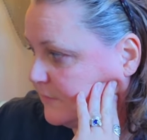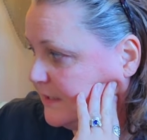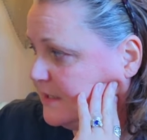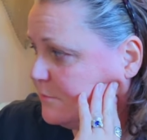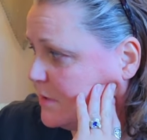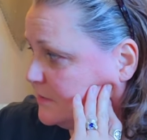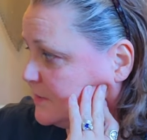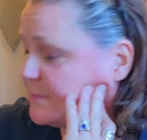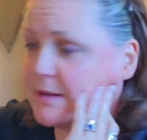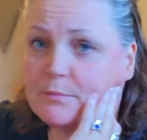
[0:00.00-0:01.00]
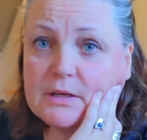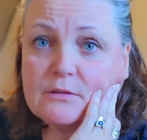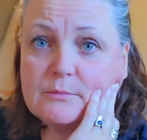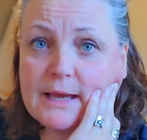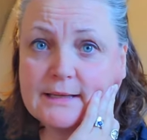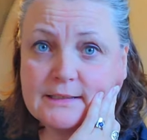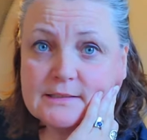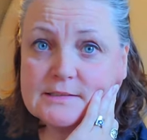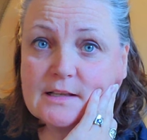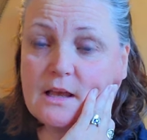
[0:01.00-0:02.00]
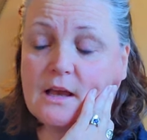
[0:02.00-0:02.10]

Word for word: in amongst my pickle madness,